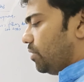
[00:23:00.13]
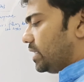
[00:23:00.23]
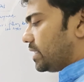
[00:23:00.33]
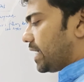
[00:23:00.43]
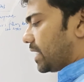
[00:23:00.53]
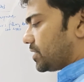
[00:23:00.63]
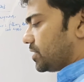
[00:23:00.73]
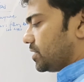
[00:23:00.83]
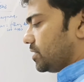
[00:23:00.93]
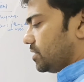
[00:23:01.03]
with
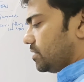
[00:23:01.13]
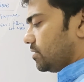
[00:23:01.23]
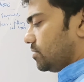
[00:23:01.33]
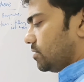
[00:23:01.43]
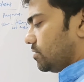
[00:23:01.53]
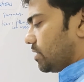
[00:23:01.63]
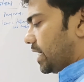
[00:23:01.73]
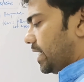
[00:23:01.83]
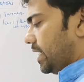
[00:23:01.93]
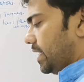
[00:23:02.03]
cash.
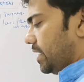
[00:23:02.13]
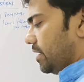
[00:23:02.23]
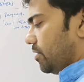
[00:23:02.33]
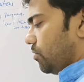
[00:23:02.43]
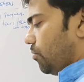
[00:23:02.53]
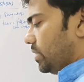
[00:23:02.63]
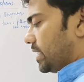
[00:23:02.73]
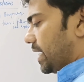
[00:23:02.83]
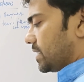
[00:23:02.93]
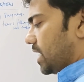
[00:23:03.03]
Okay.
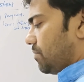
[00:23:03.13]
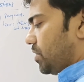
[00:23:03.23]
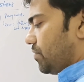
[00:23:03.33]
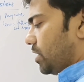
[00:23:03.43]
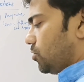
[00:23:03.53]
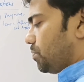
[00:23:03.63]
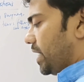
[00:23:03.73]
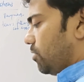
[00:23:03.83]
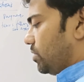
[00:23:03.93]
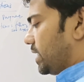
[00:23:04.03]
With cash. I prefer to
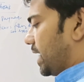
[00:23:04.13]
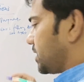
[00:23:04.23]
pay with